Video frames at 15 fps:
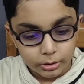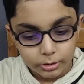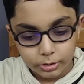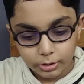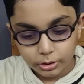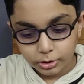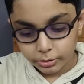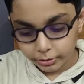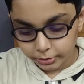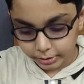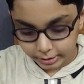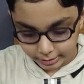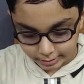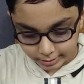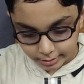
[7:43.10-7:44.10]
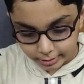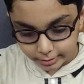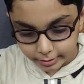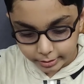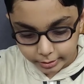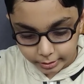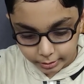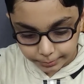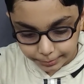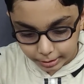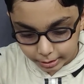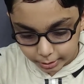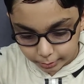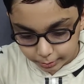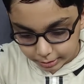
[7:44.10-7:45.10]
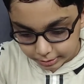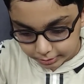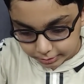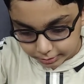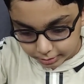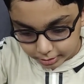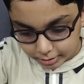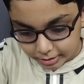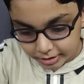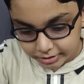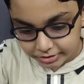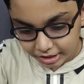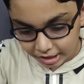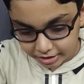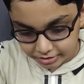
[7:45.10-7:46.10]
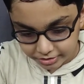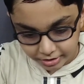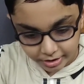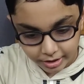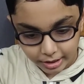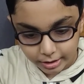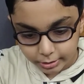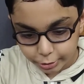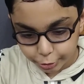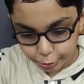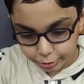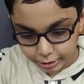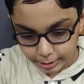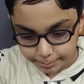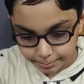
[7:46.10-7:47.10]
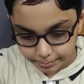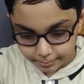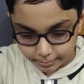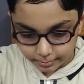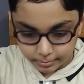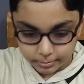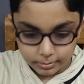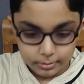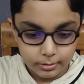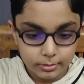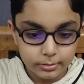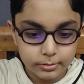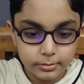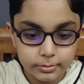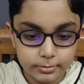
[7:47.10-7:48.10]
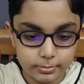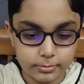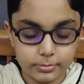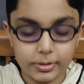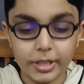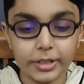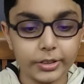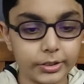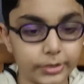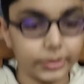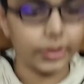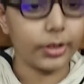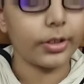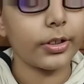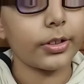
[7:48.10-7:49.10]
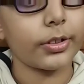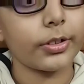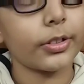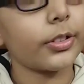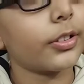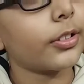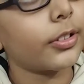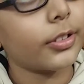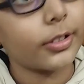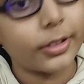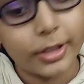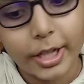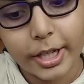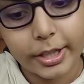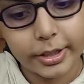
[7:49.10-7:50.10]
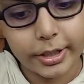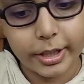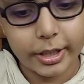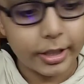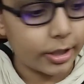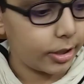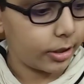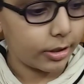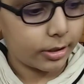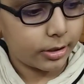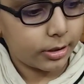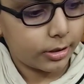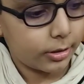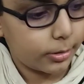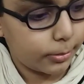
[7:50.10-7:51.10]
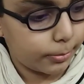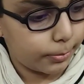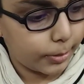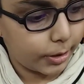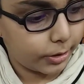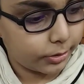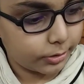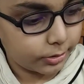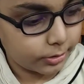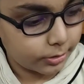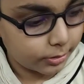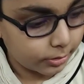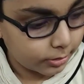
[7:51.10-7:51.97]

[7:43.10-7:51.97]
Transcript: So see, this is where you insert the charging. I'll show them. Insert. And then place.